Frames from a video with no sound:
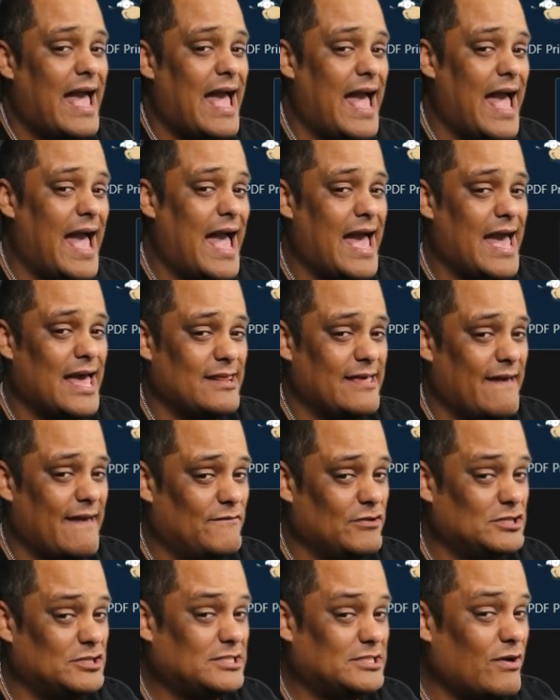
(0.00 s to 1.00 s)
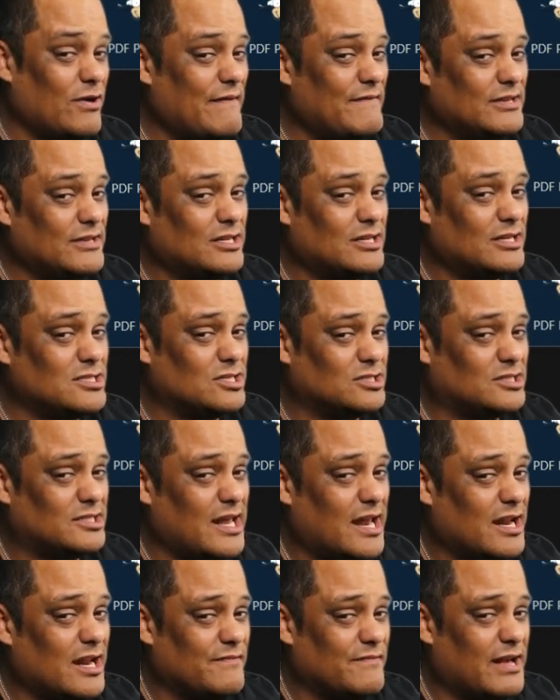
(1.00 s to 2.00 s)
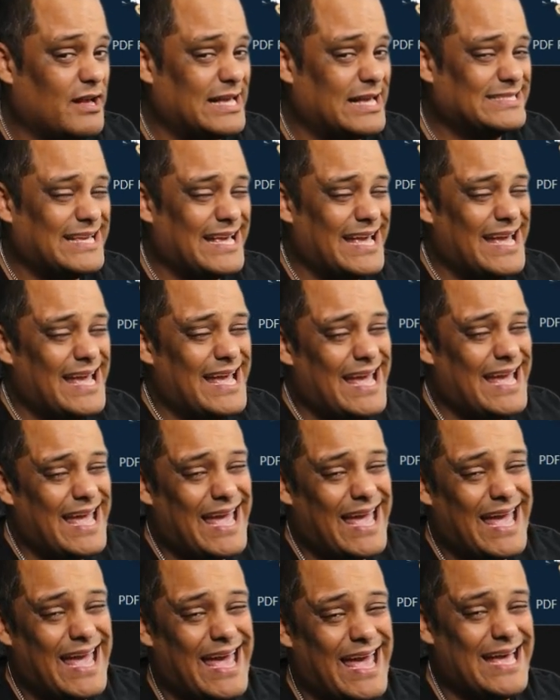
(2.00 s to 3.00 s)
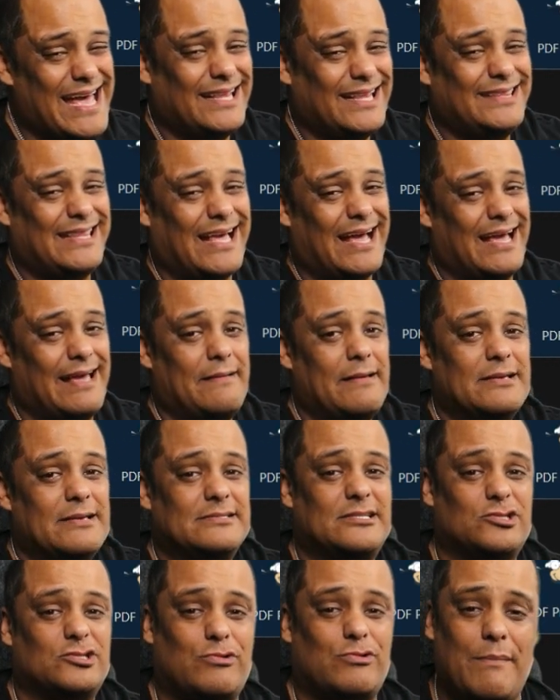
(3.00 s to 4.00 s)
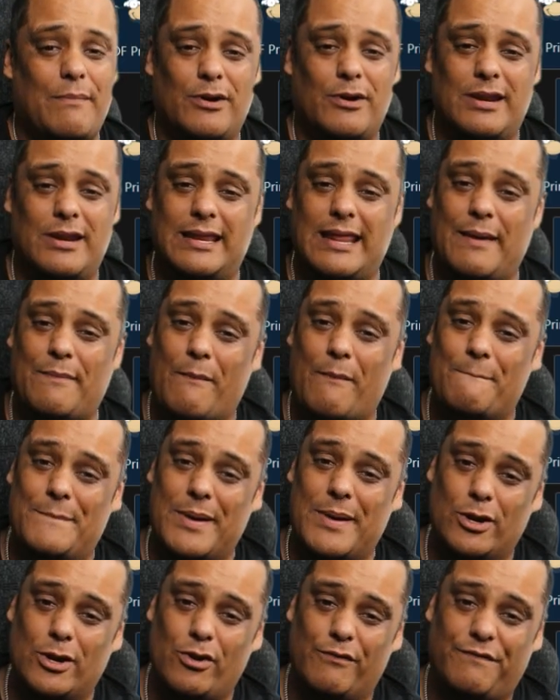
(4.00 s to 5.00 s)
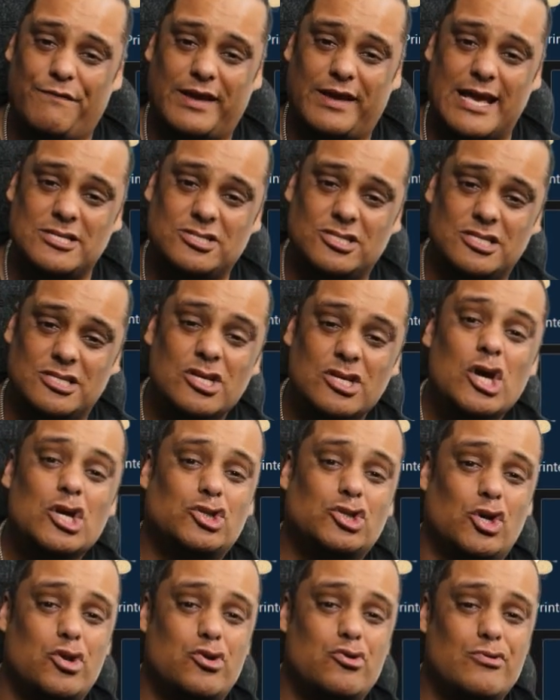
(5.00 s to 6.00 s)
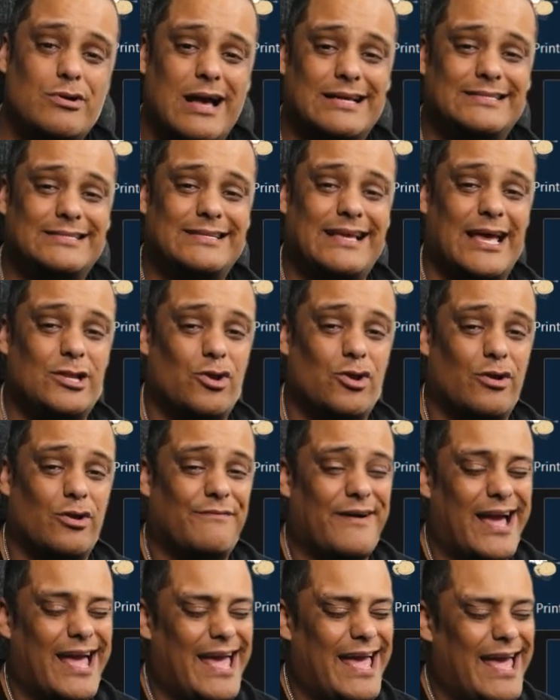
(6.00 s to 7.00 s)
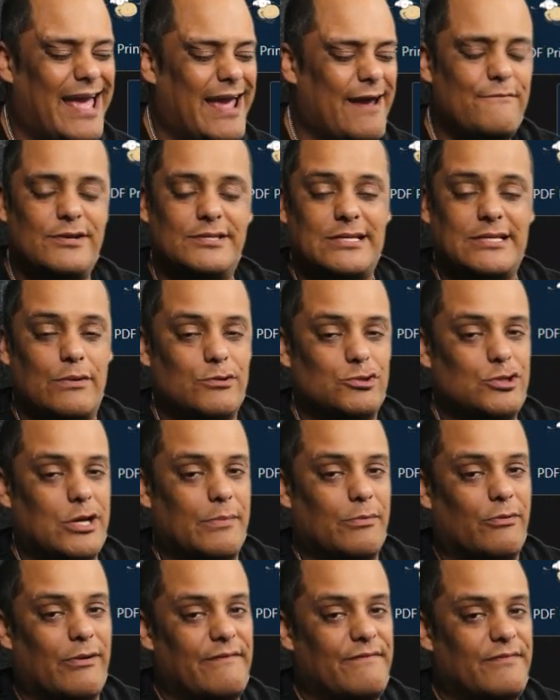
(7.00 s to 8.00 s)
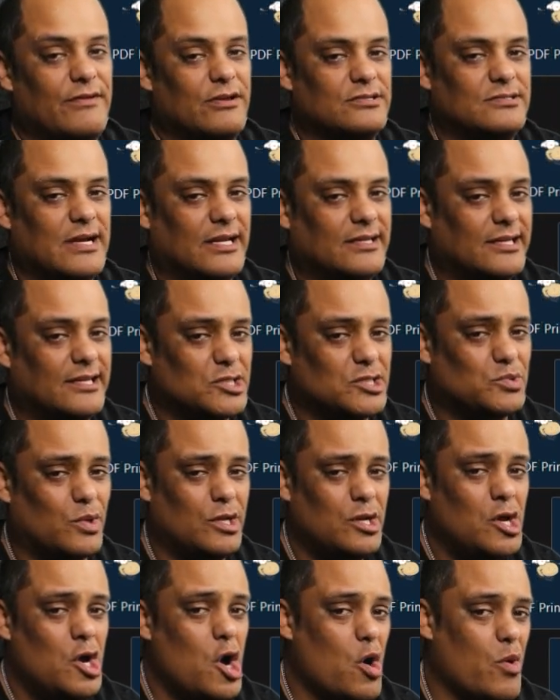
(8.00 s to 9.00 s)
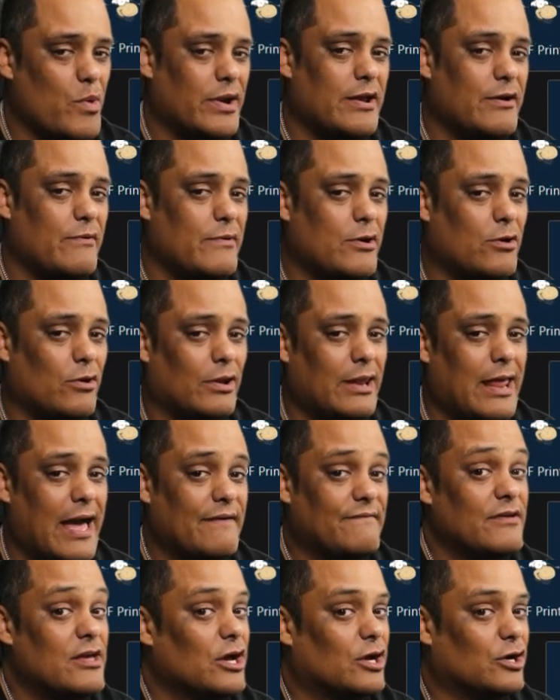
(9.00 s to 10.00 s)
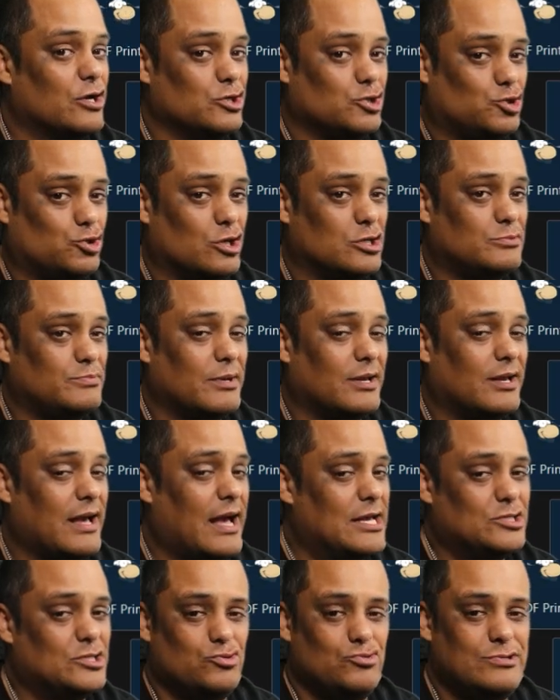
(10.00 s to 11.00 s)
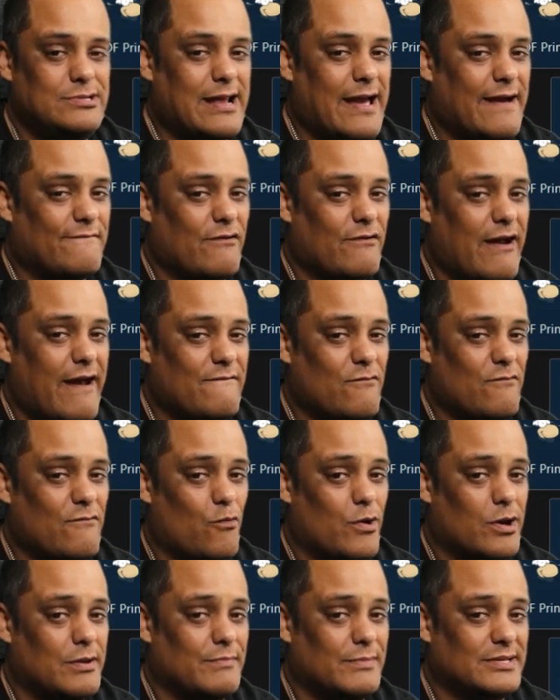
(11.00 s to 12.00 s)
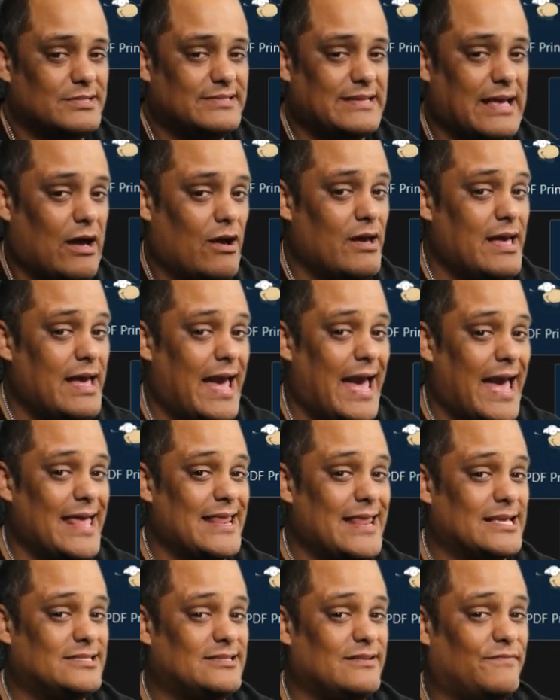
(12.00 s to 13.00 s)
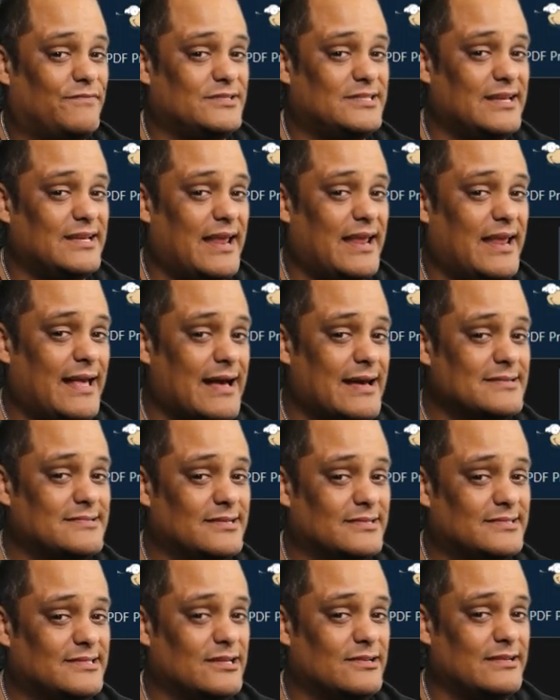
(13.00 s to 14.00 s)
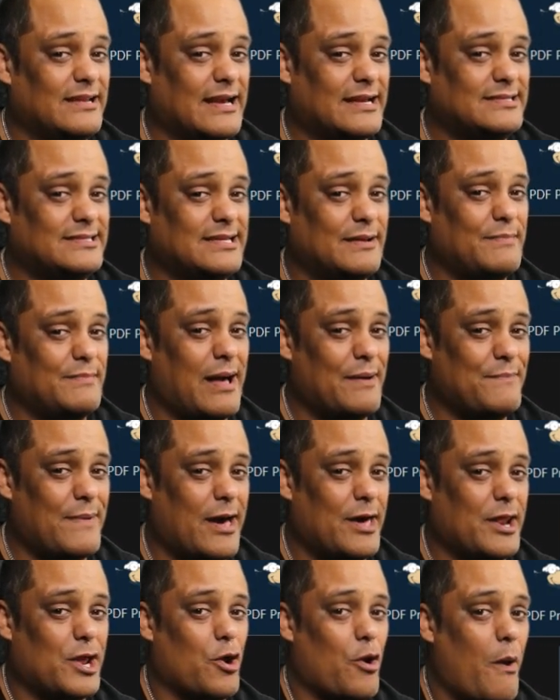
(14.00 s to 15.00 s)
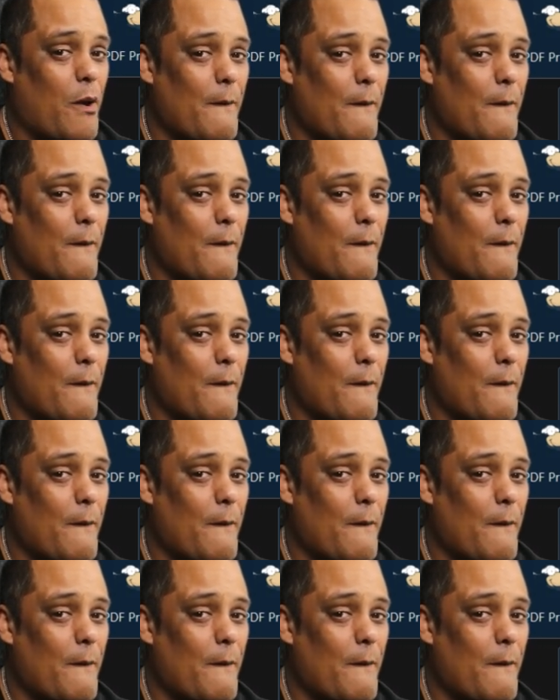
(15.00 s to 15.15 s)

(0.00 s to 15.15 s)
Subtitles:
And if you still haven't done so to the end of the video, guys, hit that subscribe button, enable bell notifications, so you guys get notified every time we drop great videos like this one or whenever we go live. Because trust me, guys, you never ever want to miss out. And that's it for today, guys. Until next time, I'm out of here.